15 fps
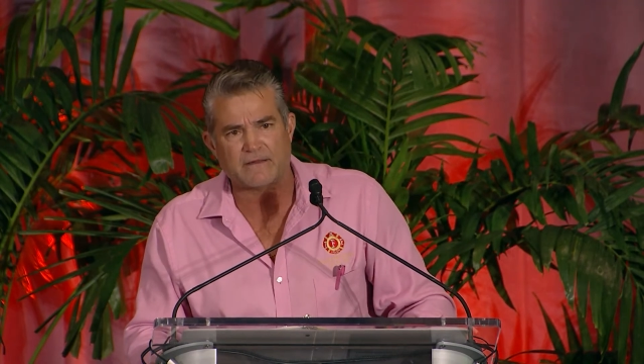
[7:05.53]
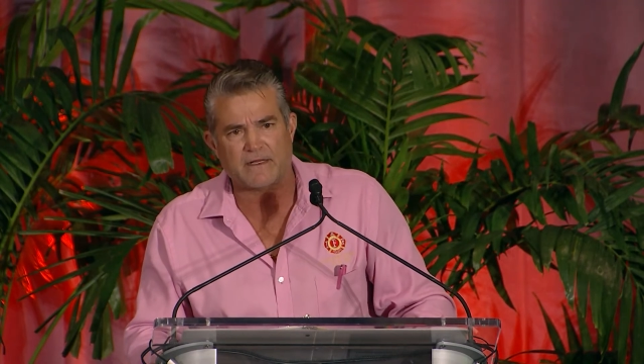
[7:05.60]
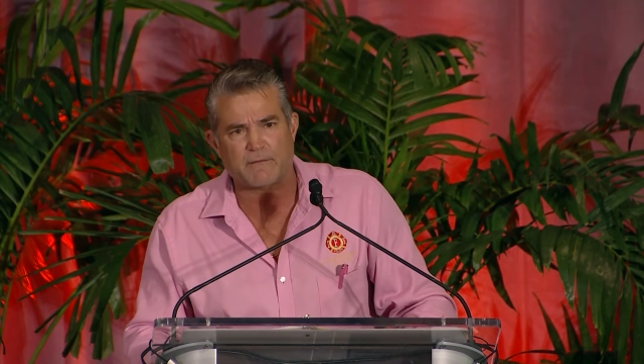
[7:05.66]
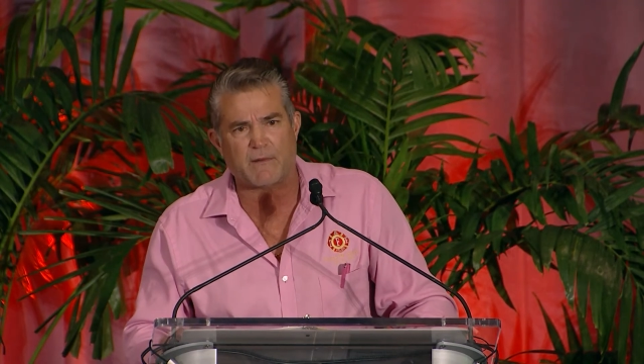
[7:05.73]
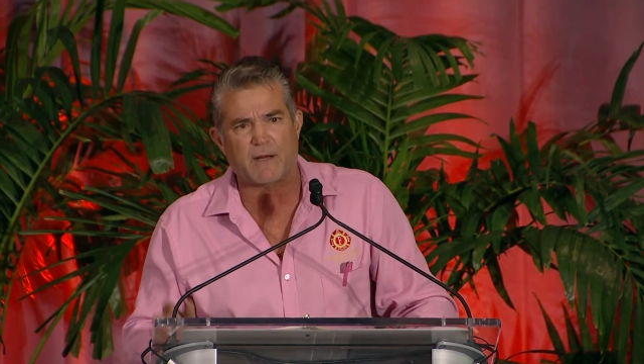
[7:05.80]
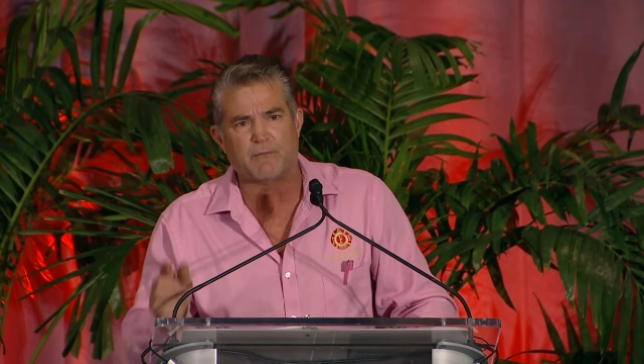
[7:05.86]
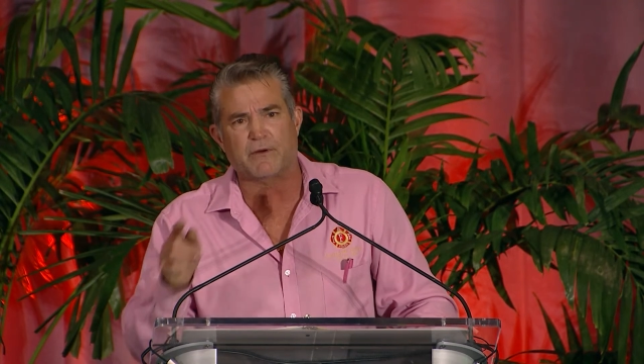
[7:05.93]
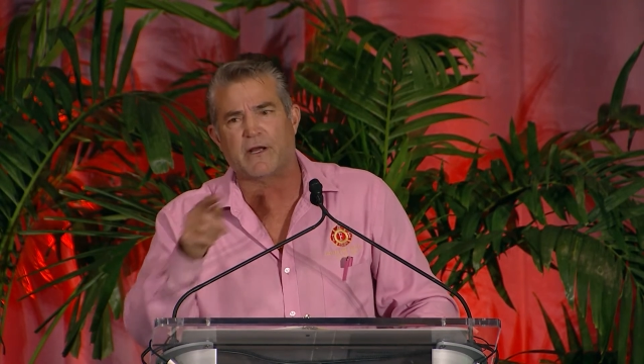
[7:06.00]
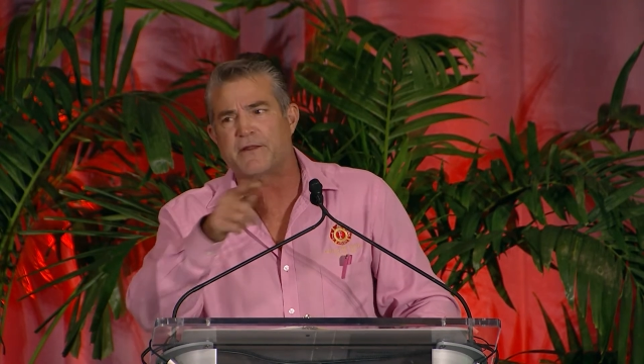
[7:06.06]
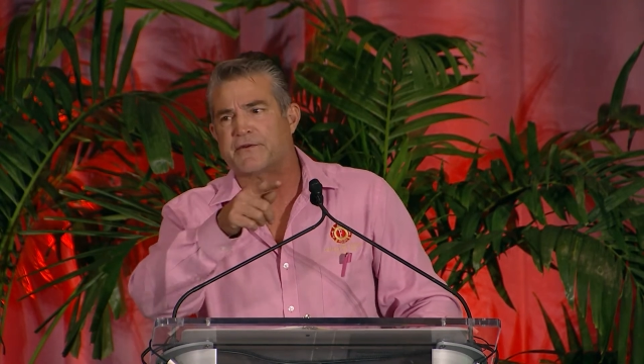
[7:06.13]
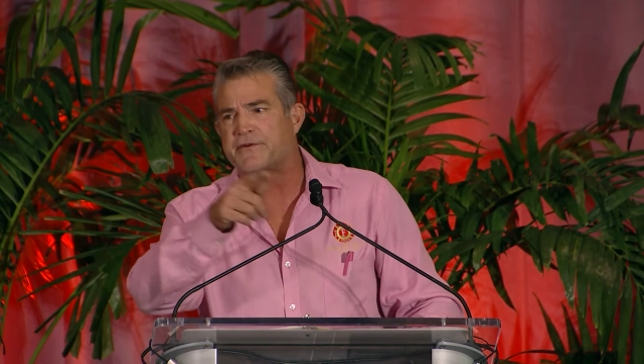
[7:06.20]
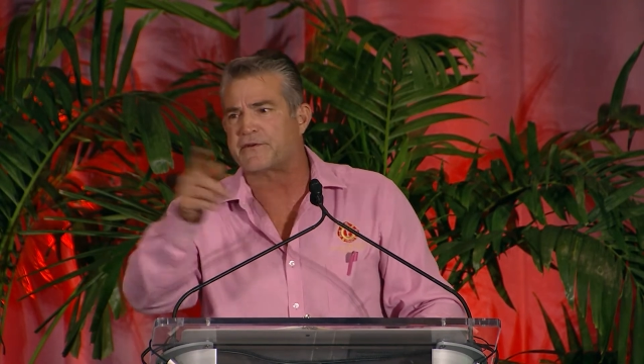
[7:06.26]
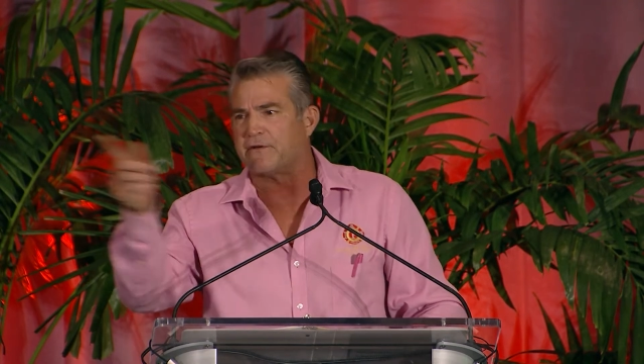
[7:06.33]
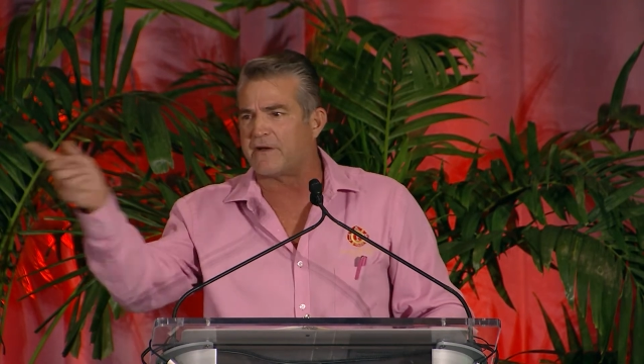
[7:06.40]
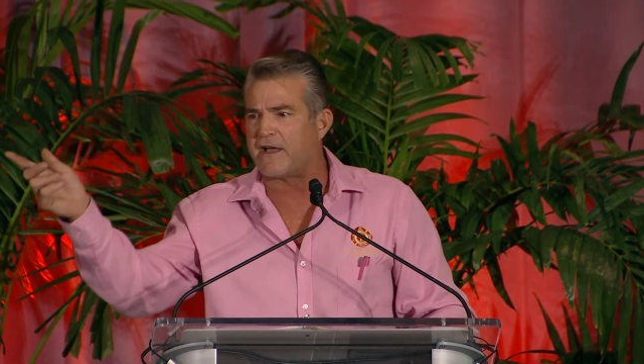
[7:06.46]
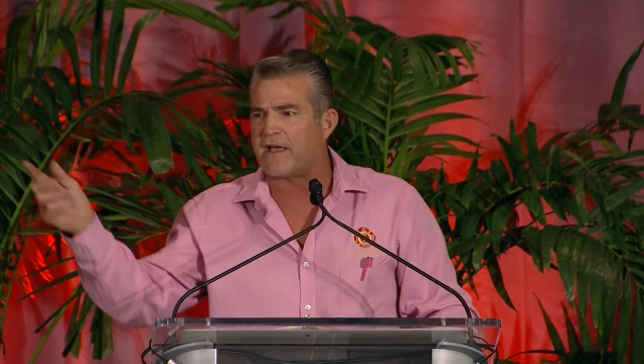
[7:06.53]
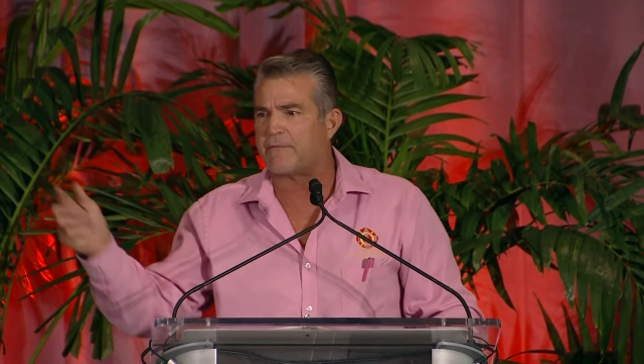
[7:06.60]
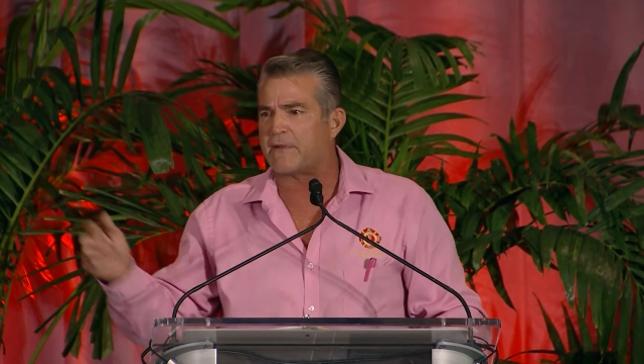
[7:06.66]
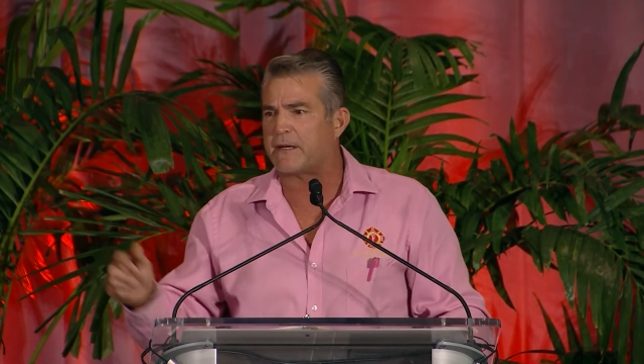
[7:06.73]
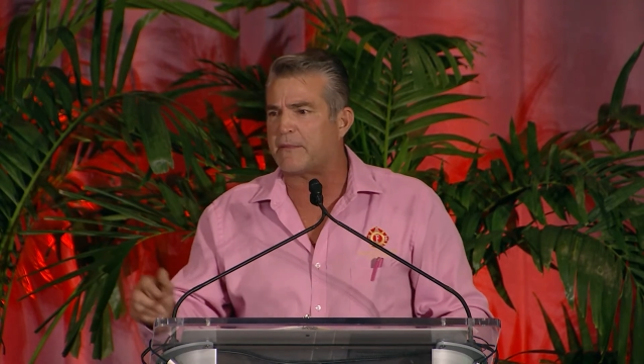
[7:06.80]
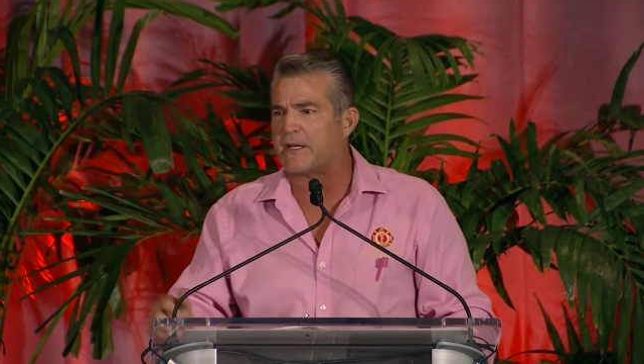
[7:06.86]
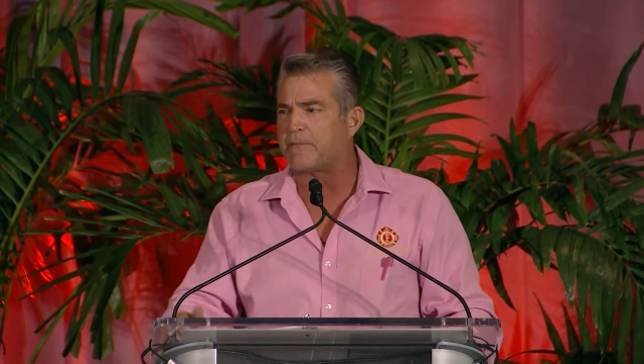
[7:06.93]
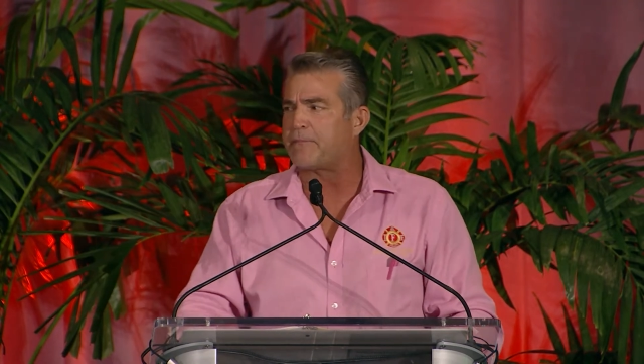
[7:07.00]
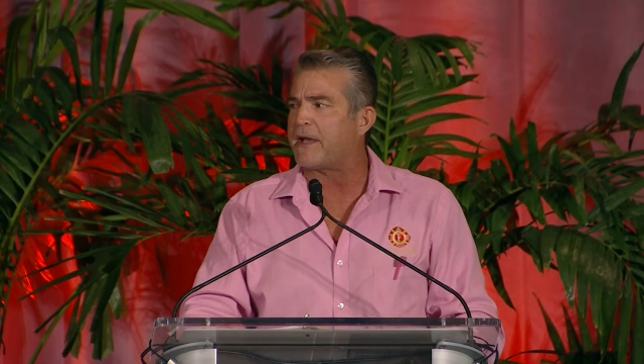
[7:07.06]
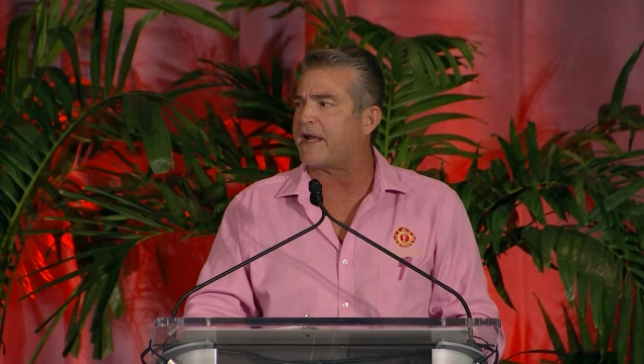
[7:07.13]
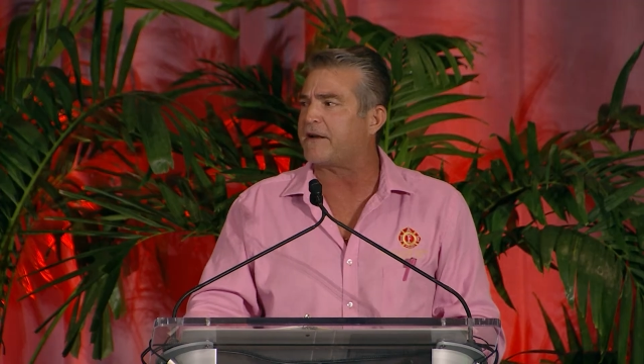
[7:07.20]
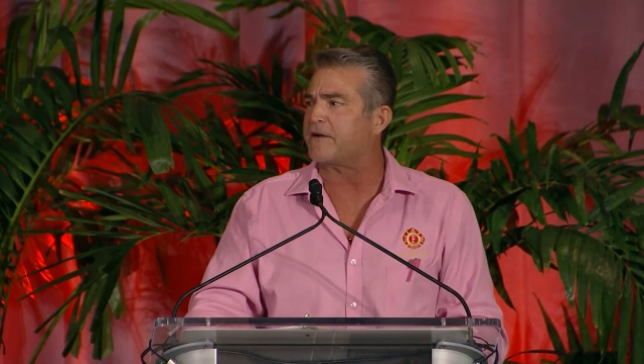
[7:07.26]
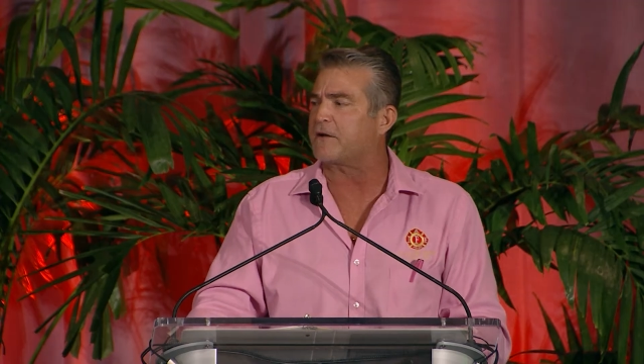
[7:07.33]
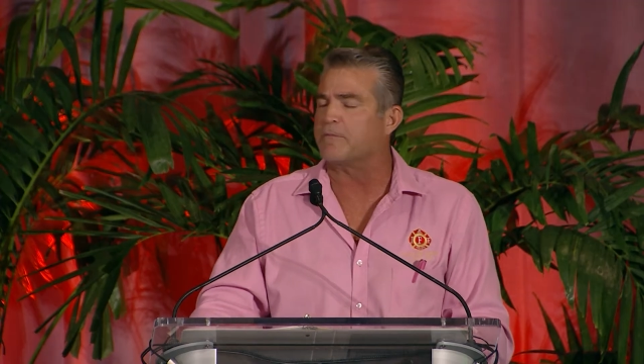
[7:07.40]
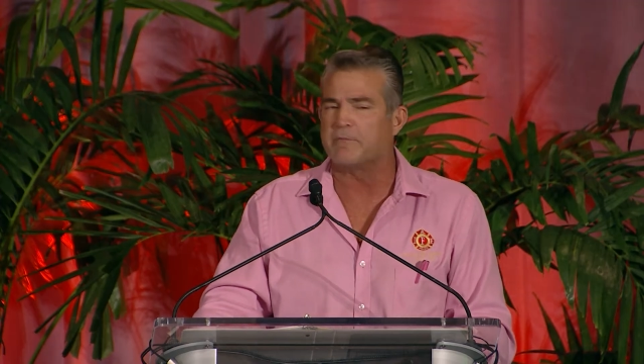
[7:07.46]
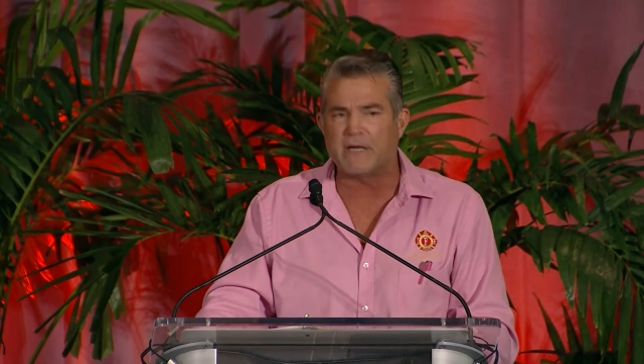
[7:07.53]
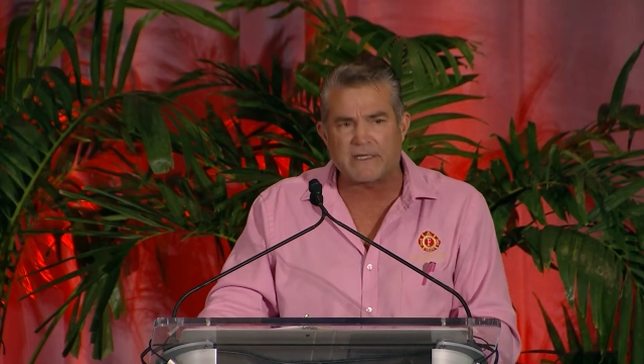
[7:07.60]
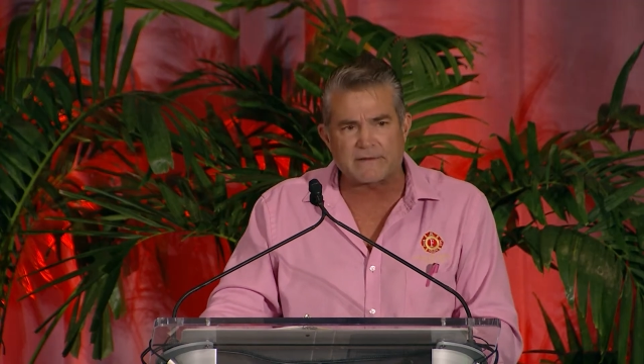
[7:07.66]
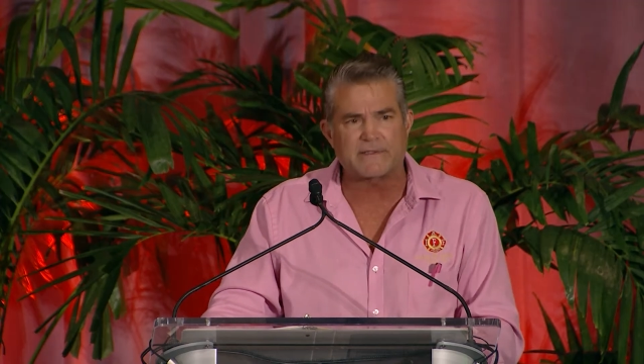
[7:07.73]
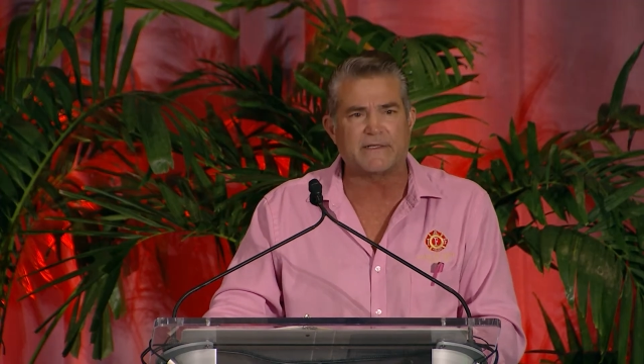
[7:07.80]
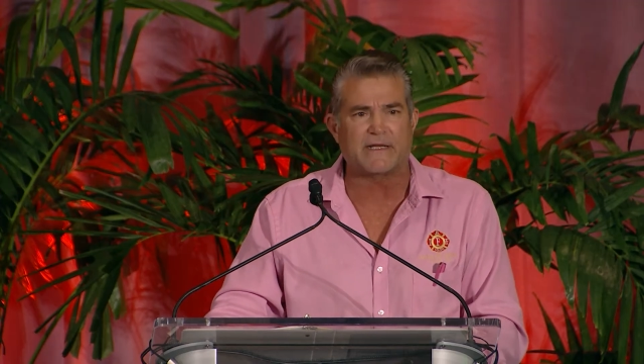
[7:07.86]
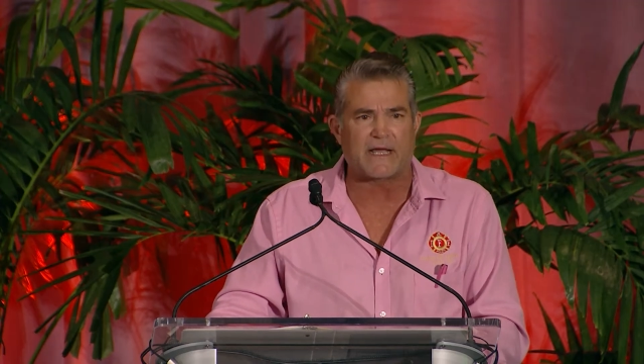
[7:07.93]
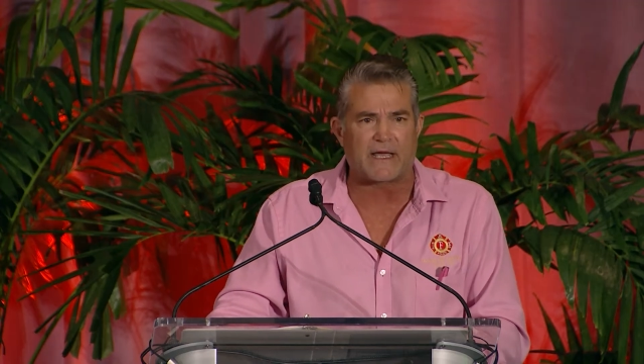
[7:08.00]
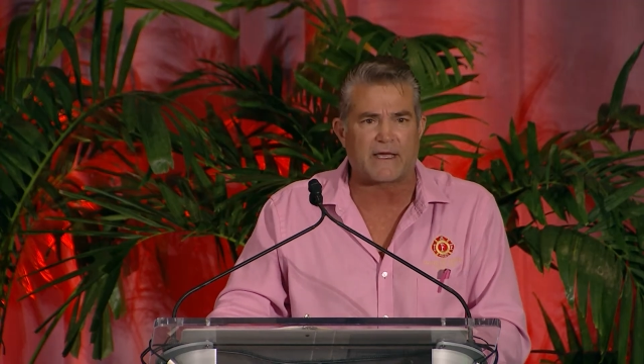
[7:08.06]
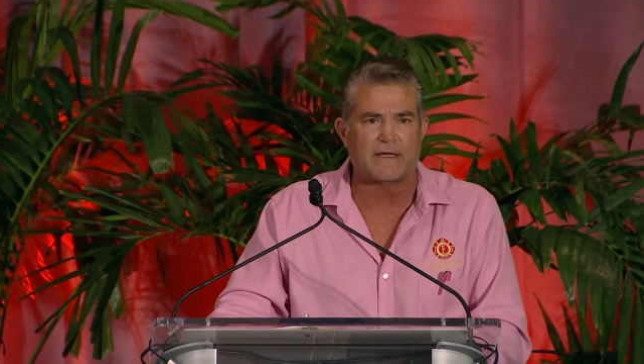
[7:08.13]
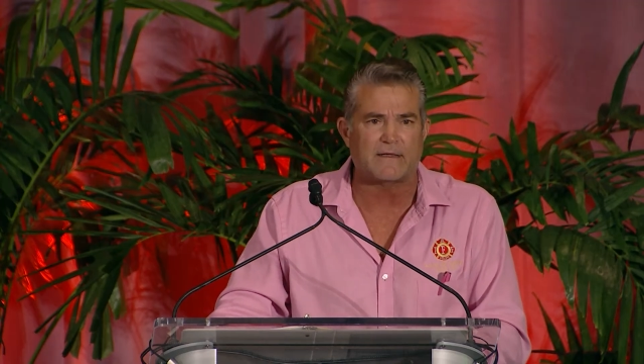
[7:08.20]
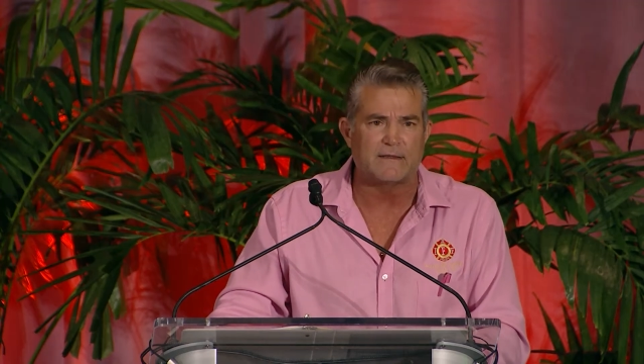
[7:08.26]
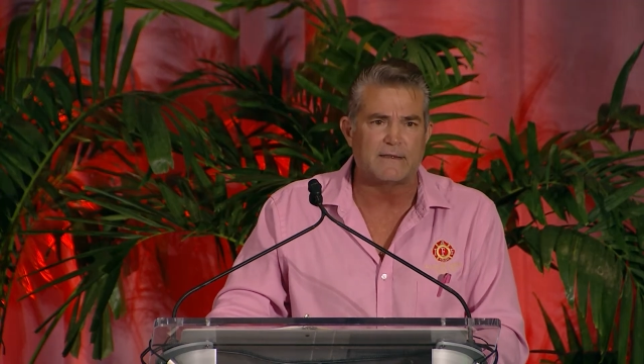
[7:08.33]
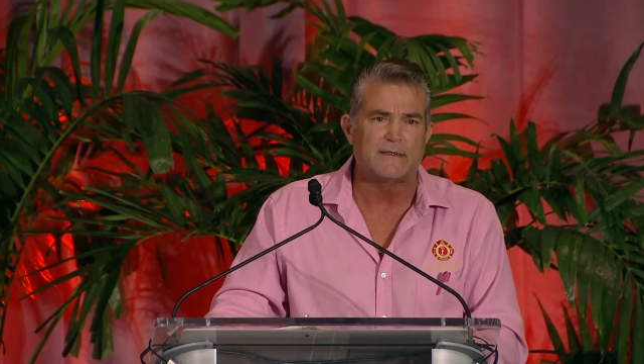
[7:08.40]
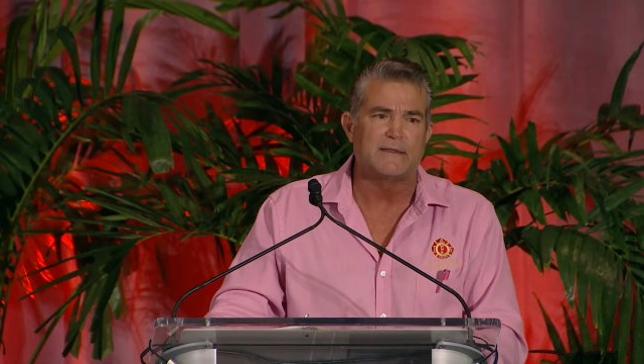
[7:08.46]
and my brothers still have me to be a pain in their butt today,